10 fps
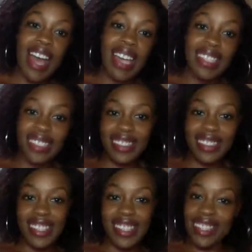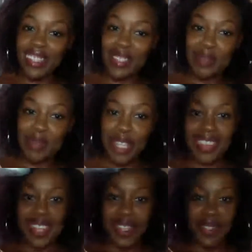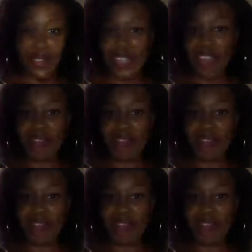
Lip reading: And this is just a big thank you to